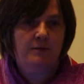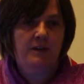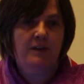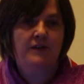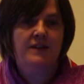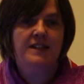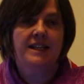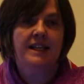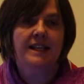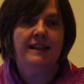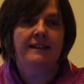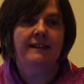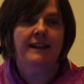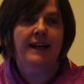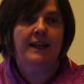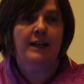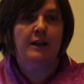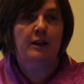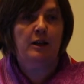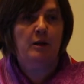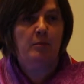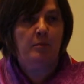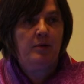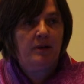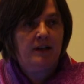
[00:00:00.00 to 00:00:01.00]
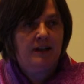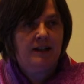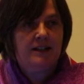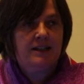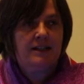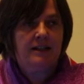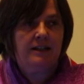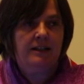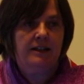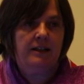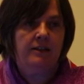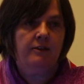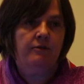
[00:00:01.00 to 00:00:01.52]
We've seen that in the
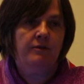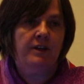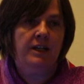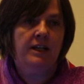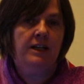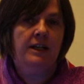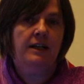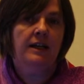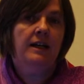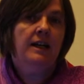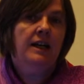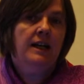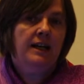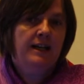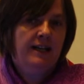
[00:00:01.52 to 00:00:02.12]
political arena.